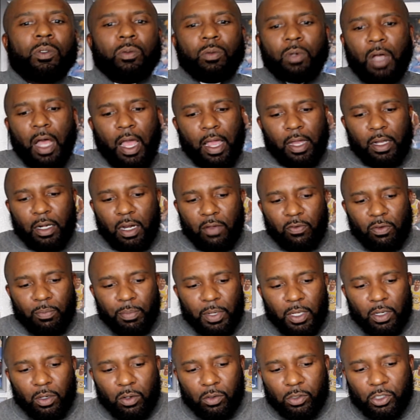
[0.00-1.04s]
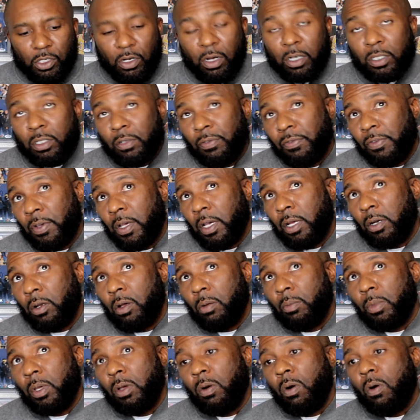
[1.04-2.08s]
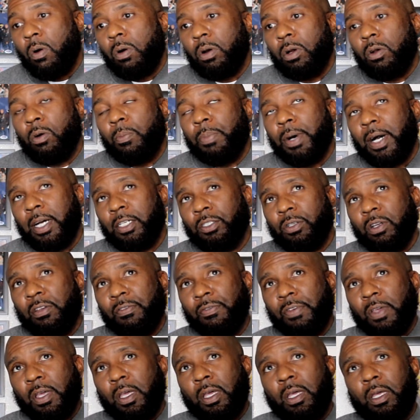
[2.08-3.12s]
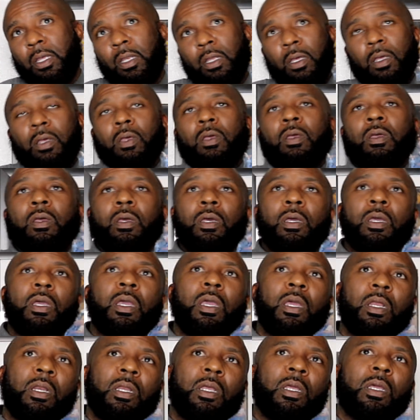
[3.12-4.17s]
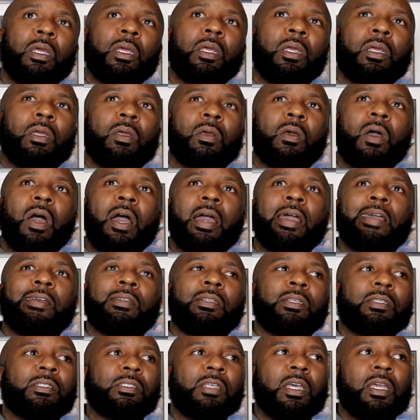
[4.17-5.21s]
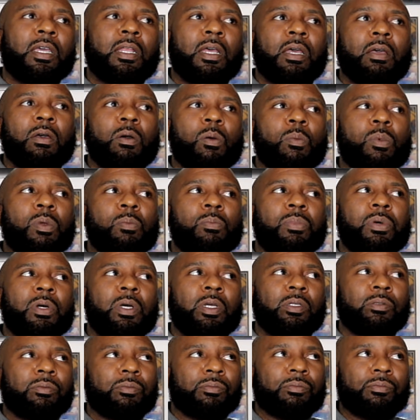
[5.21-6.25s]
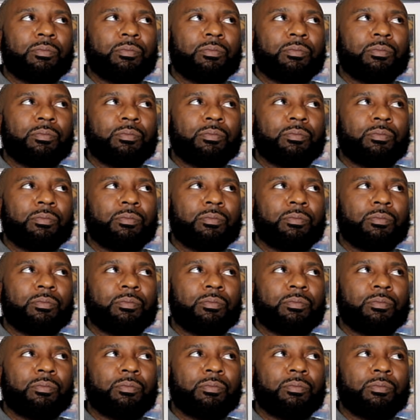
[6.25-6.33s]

Well, I ain't never been no Charger fan, homie, or no Padre fan. And then I hate to say that, homie, but